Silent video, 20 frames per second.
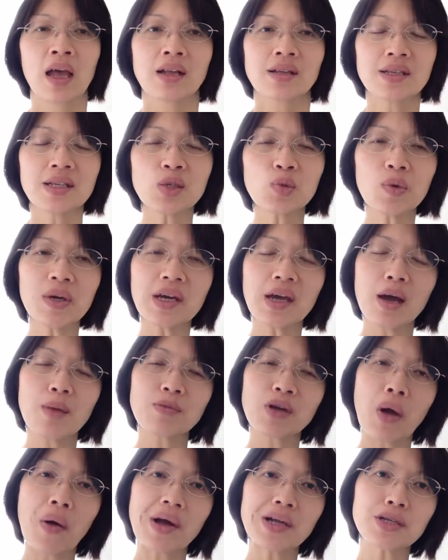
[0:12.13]
This week
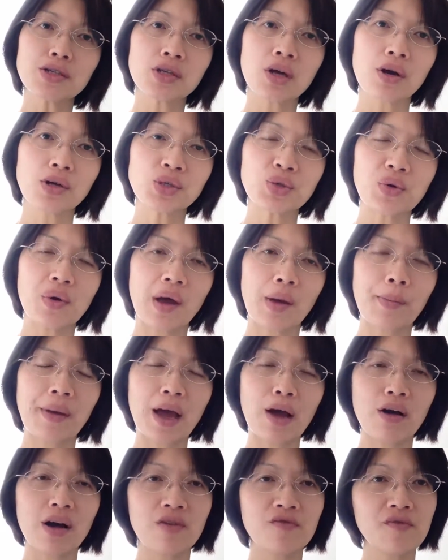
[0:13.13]
I'm going to talk to you
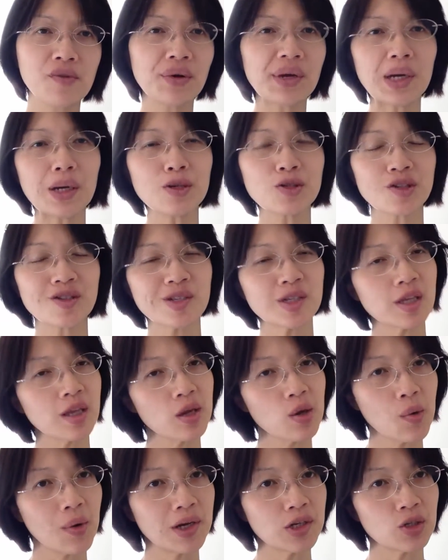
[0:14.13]
about a very
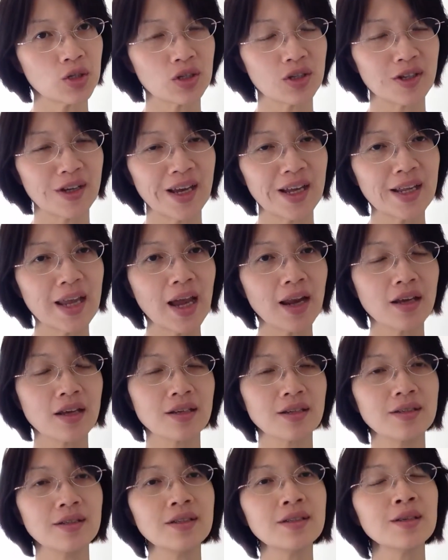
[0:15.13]
interesting question, and that
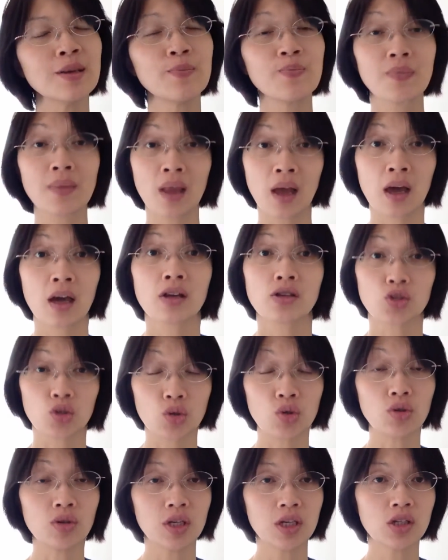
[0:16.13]
is, do
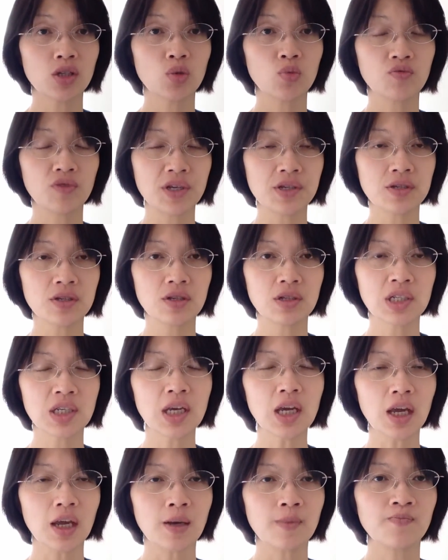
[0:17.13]
you need to rinse your
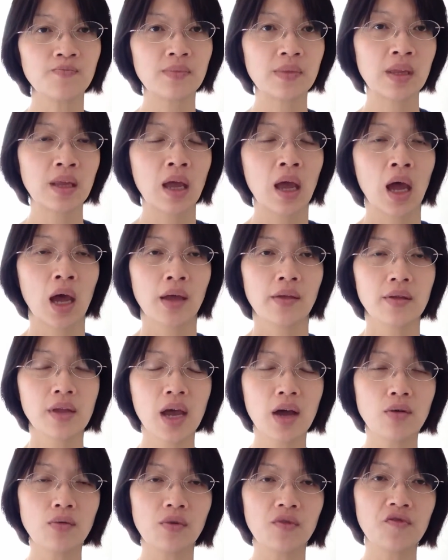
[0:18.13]
tea?
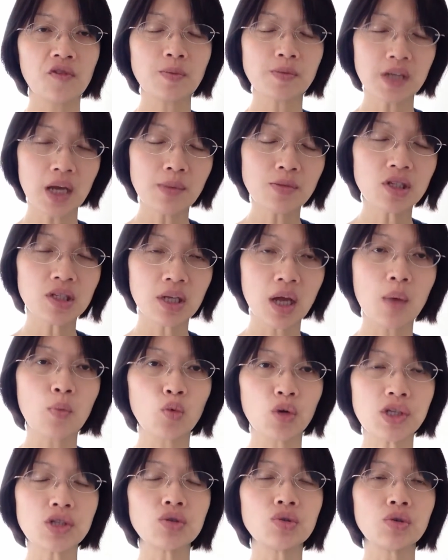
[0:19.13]
Now, from time to time
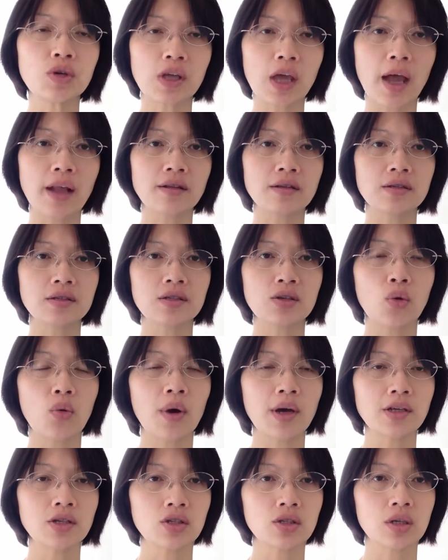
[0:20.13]
we do get this
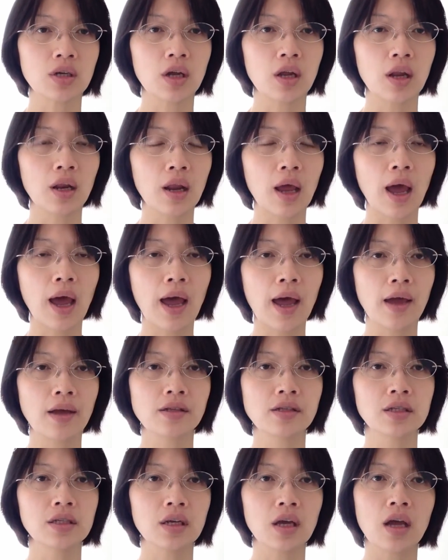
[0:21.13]
question,
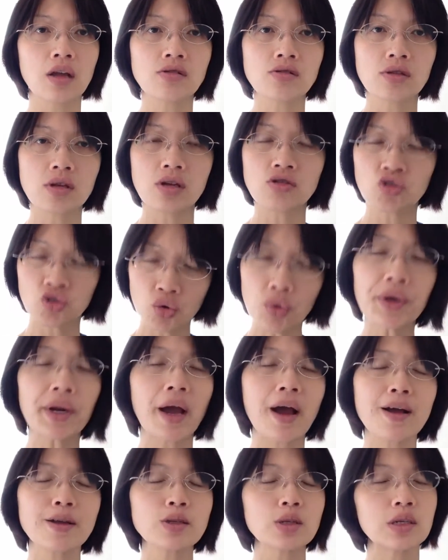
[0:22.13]
and the short
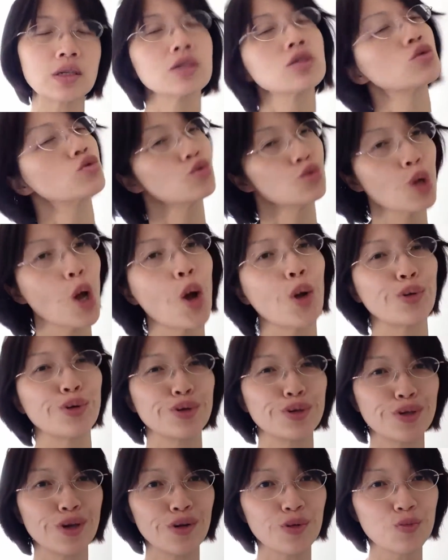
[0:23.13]
answer is no,
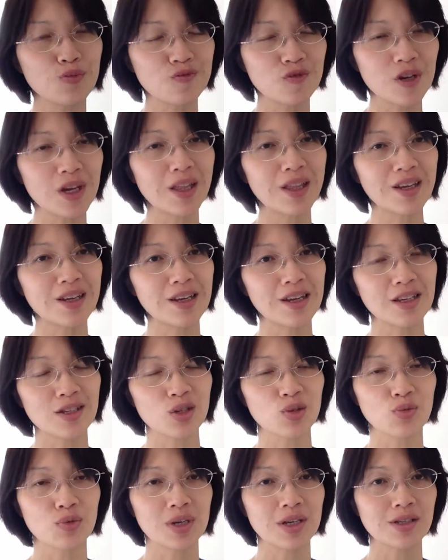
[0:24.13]
you don't really need
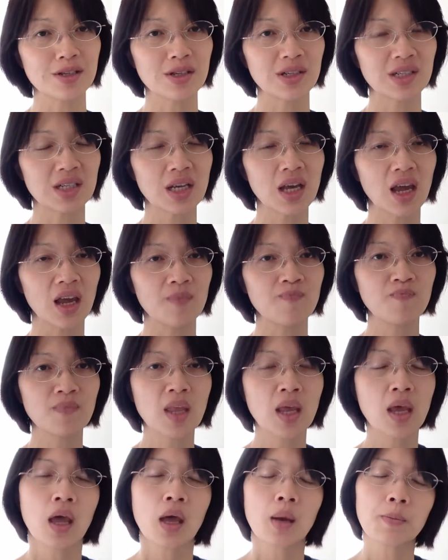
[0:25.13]
to rinse your tea.
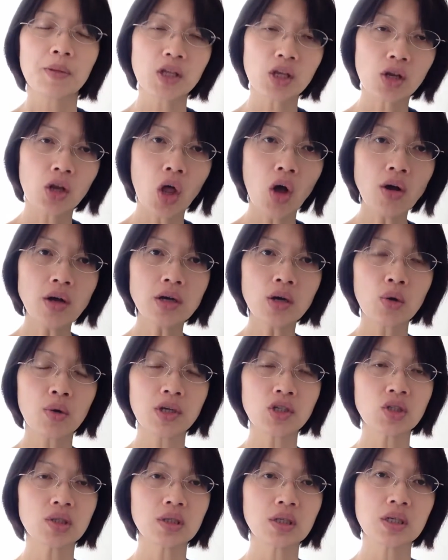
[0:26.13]
But the longer
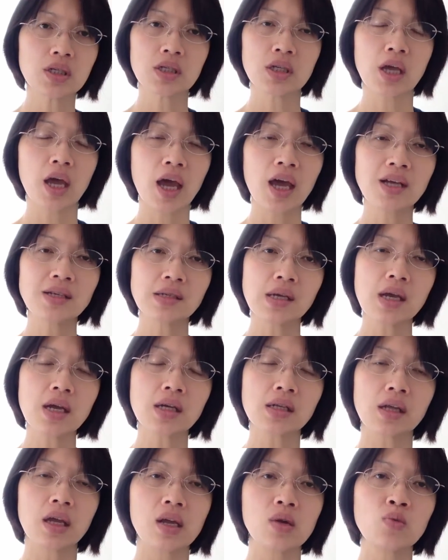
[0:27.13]
question is
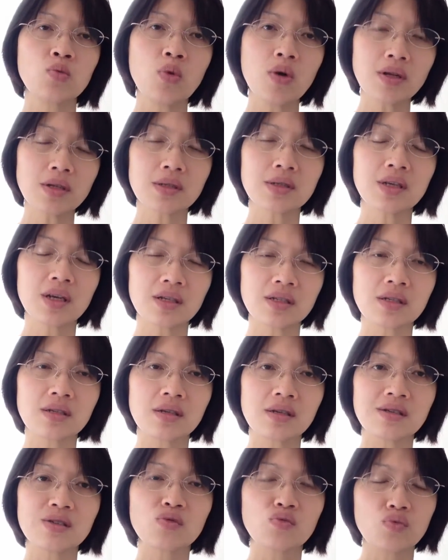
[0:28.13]
exactly what does
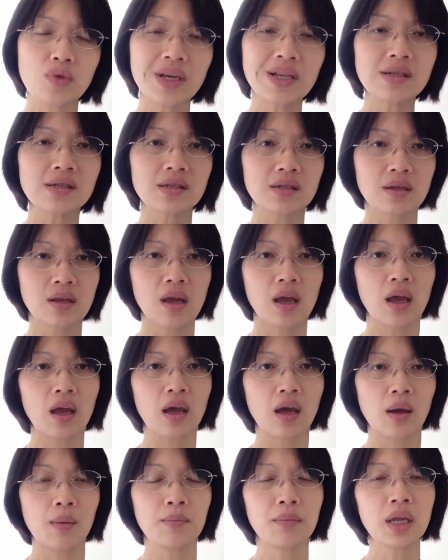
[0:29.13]
this rinse thing
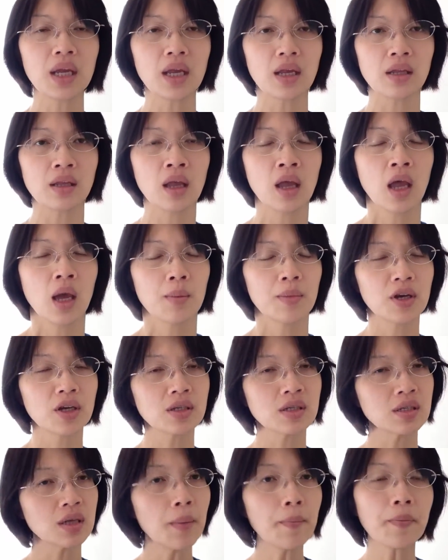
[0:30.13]
mean?
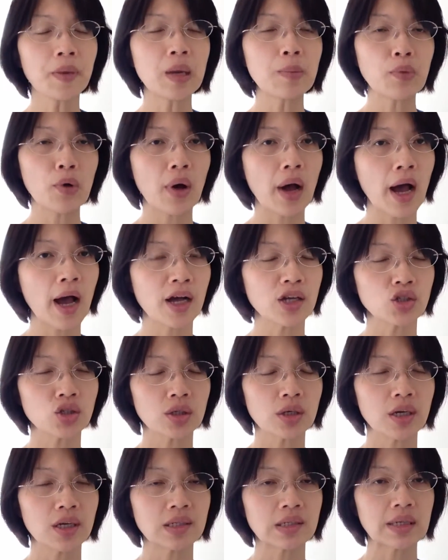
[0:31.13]
Because some people
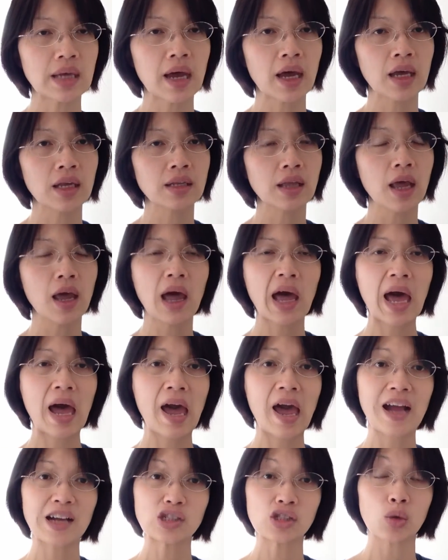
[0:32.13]
actually say they are
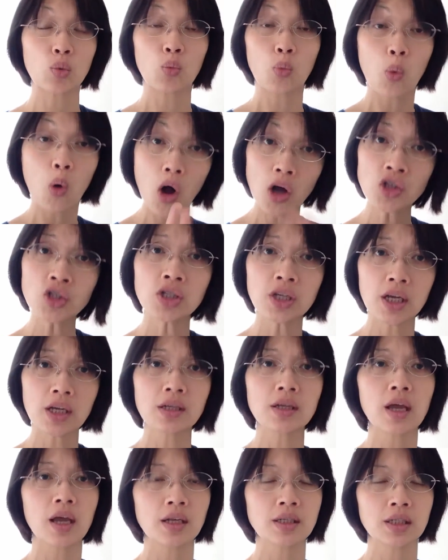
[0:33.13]
actually
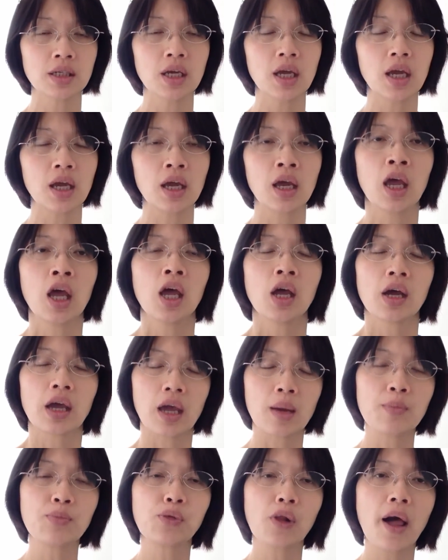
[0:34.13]
washing their tea,
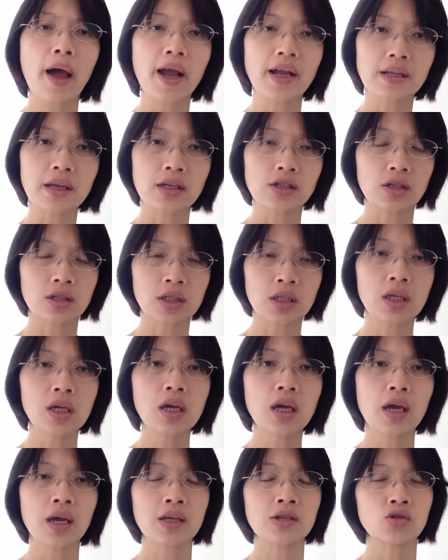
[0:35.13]
implying that the
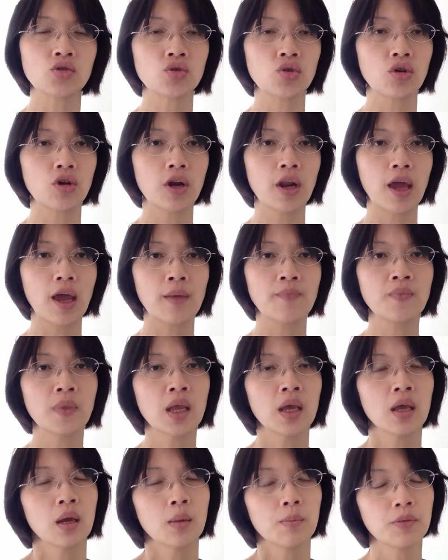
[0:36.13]
tea is dirty.
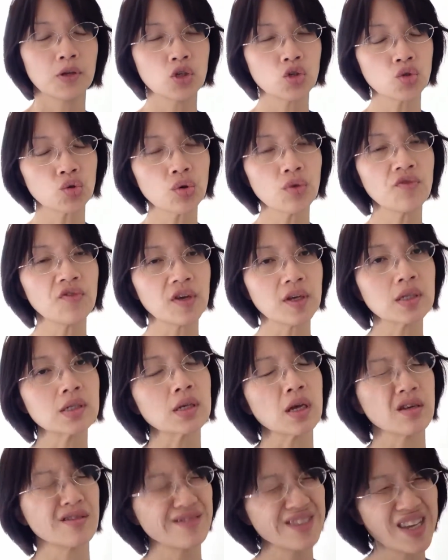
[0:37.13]
But the truth
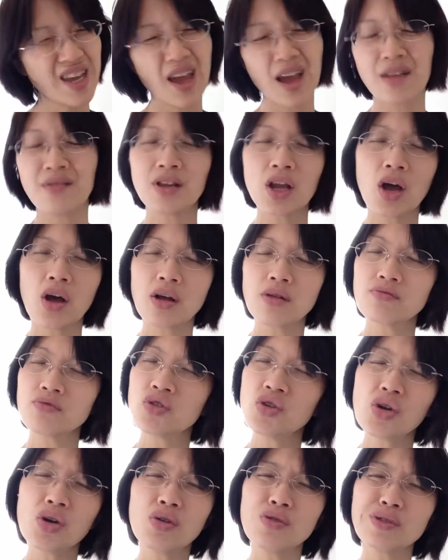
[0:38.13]
is,
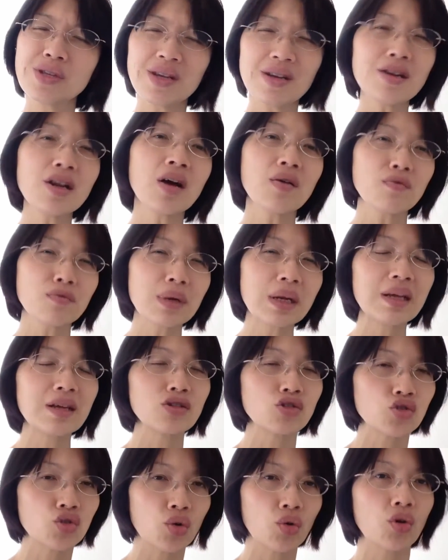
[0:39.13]
no, they're not really
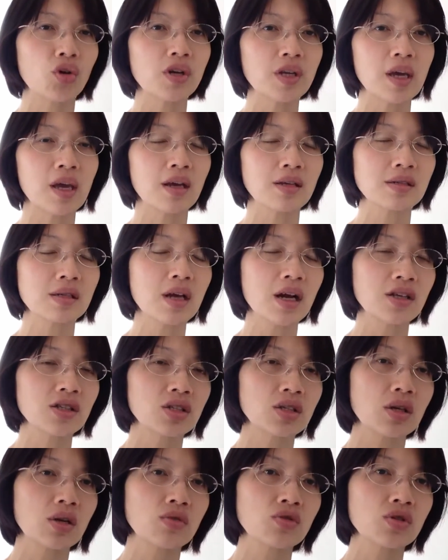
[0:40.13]
dirty as
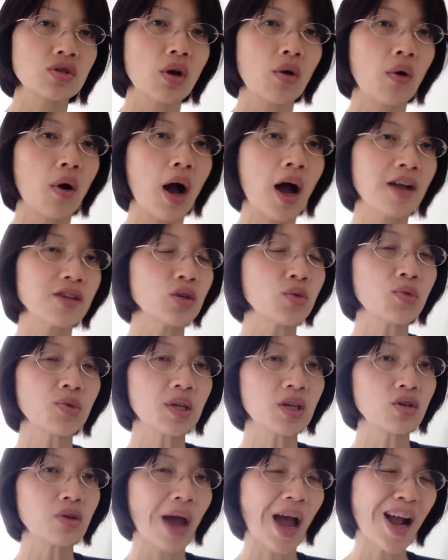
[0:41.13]
such, so I don't
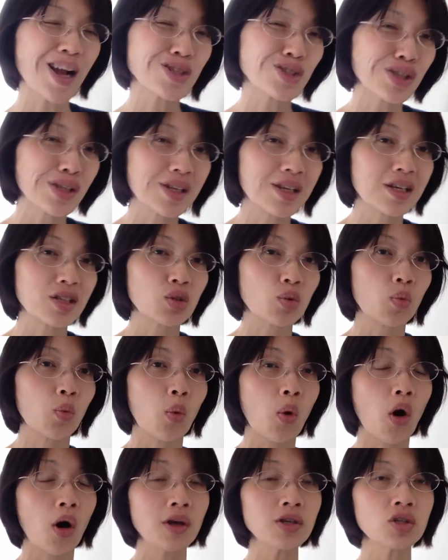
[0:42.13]
think you actually need to
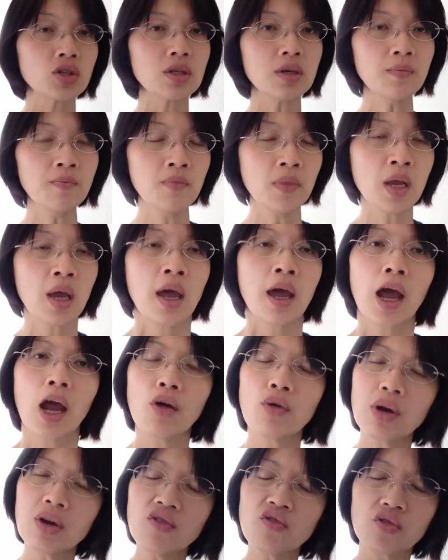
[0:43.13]
wash them.
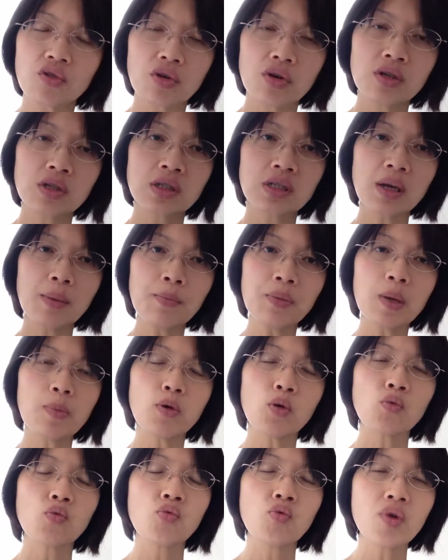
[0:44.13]
However, some
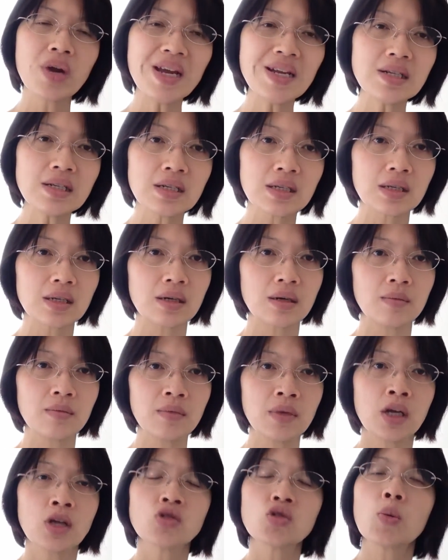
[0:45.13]
people rinse
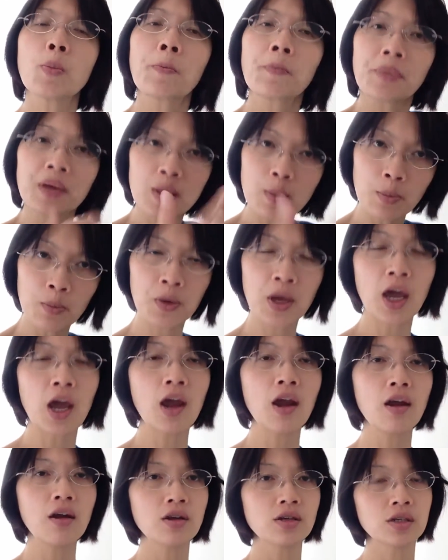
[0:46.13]
them to
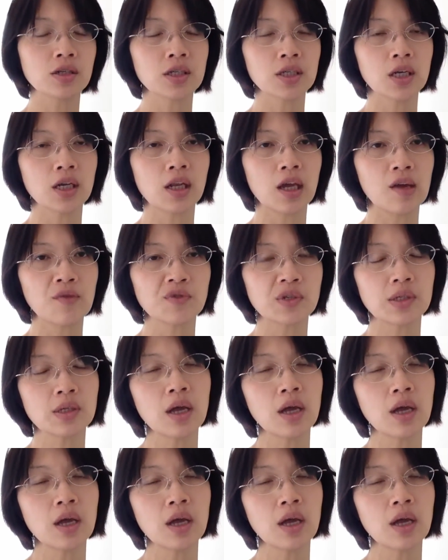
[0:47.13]
prepare the tea leaves.